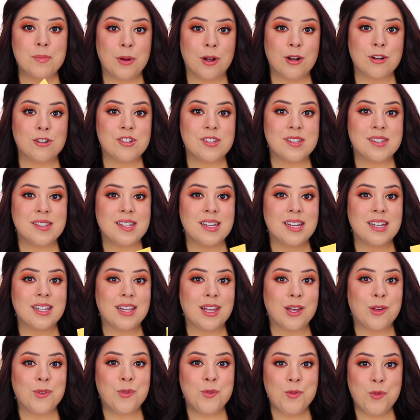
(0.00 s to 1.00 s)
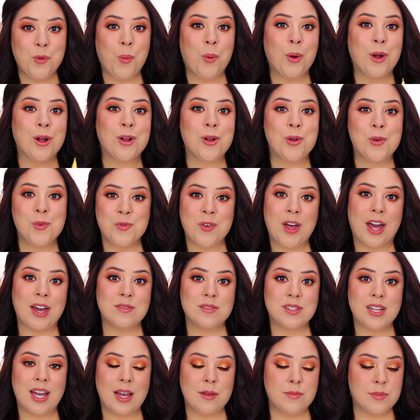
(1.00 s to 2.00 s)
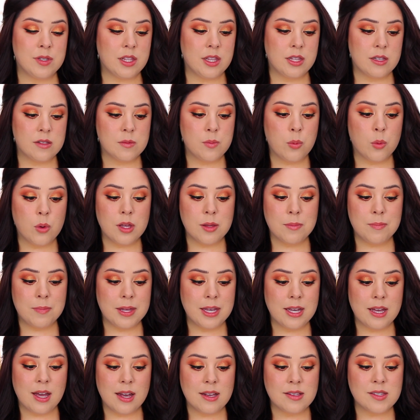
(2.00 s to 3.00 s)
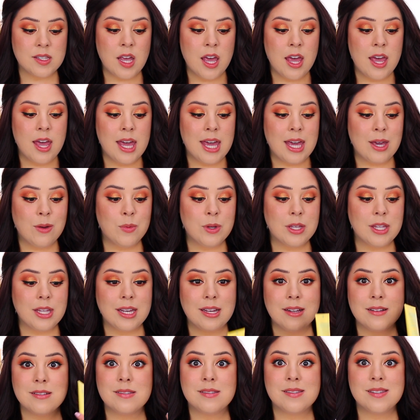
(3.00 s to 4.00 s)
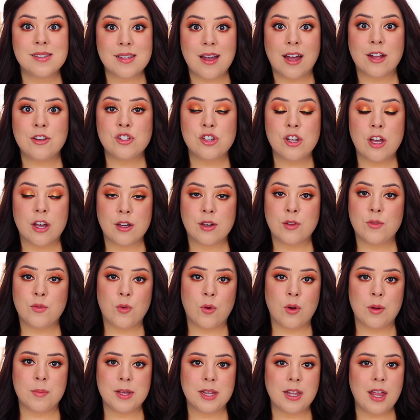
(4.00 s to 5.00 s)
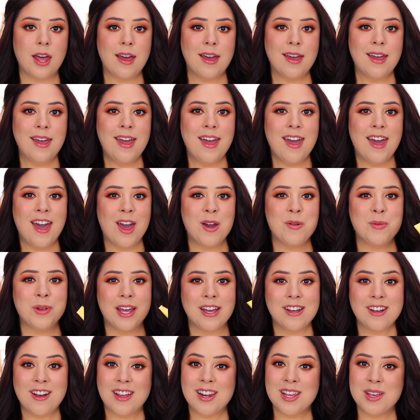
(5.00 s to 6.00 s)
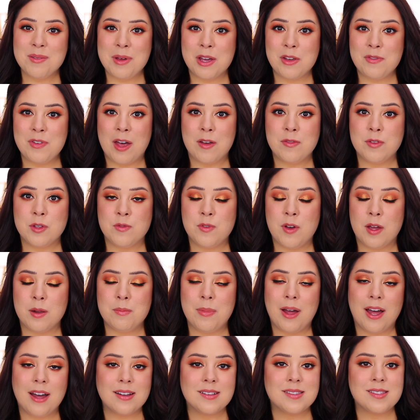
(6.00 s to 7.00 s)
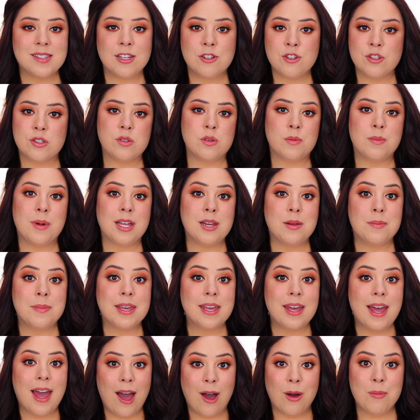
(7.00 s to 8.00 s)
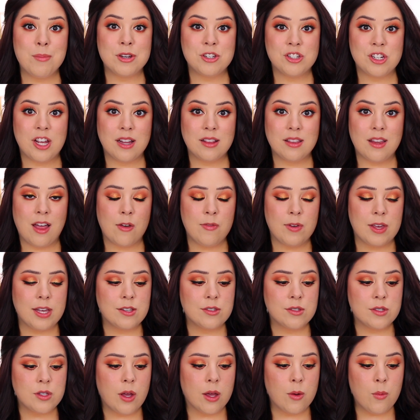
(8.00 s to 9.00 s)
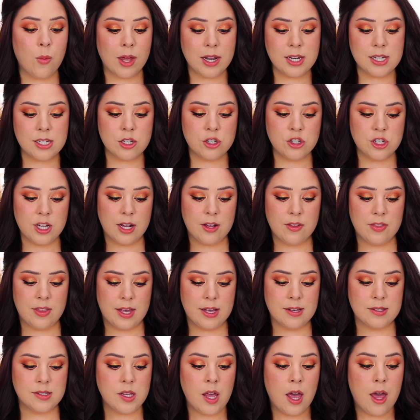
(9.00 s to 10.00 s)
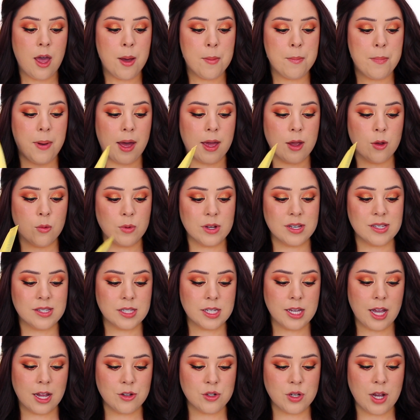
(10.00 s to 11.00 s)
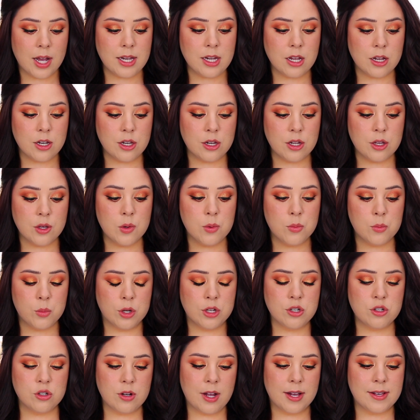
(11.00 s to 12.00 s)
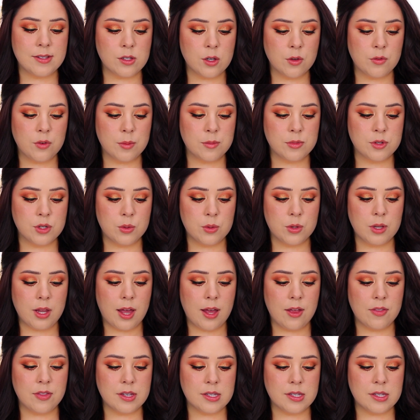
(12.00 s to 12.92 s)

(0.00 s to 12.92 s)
purchased it like 4 or 5 times at this point because it really is such a good formula. And when I got it in my FabFitFun box, it just reminded me how much I love it. So I wanted to share this. But recently I tried a new moisturizer from Tula.